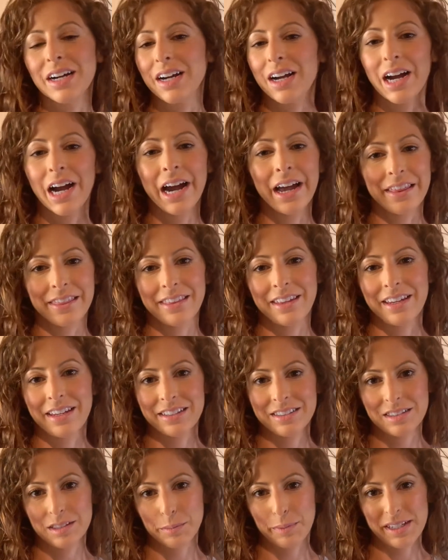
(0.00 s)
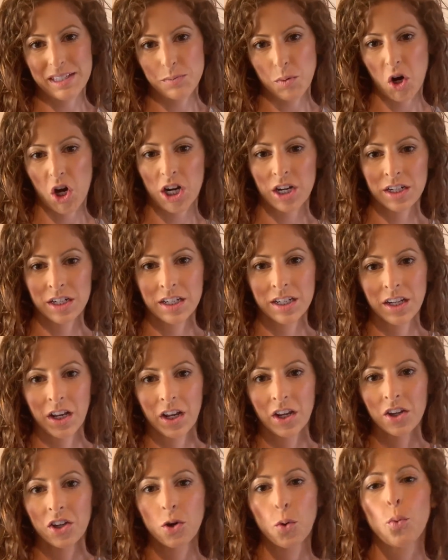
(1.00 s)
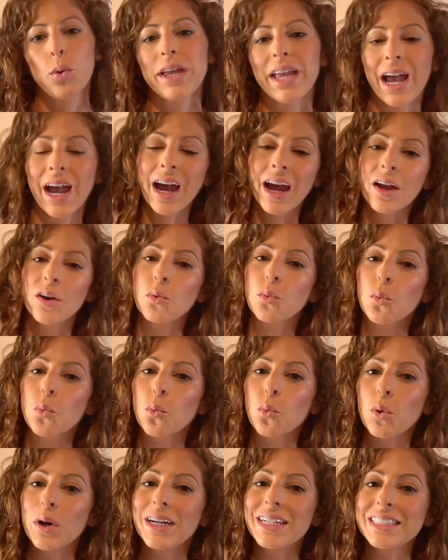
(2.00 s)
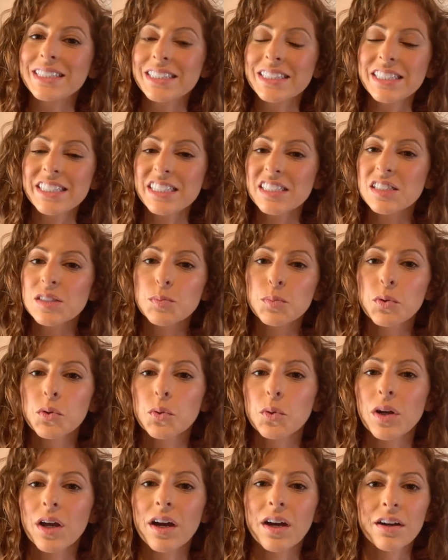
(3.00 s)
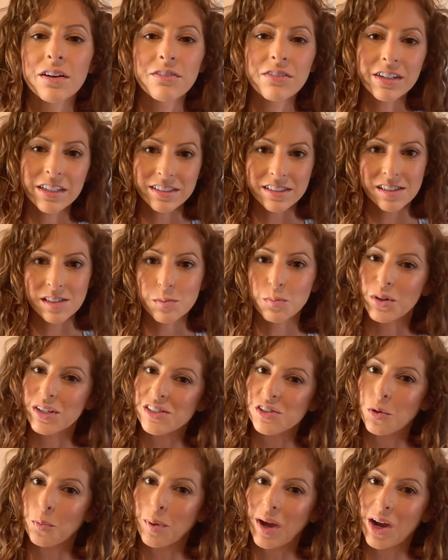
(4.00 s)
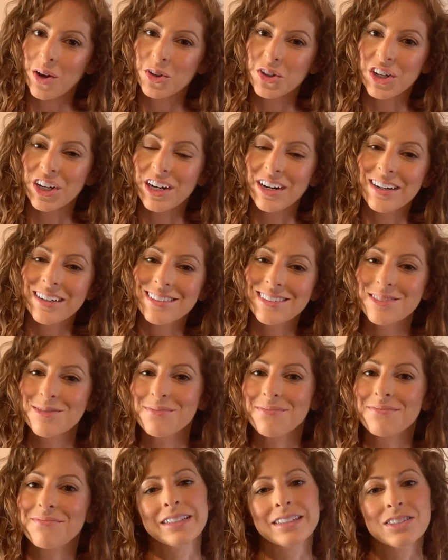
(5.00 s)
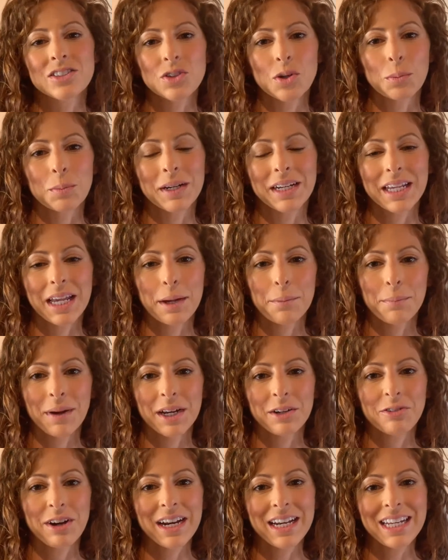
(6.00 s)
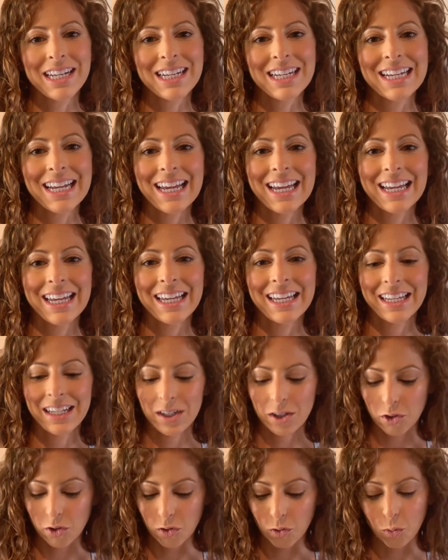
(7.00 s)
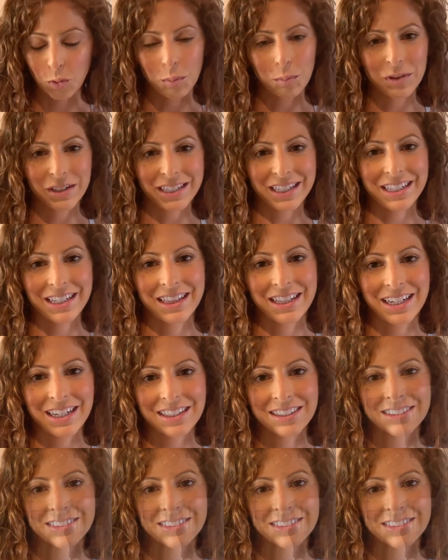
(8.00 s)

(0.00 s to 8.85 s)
I think it's the best part. We add 1 teaspoon of espresso powder. So I'm gonna get mine ready and we'll put it in there.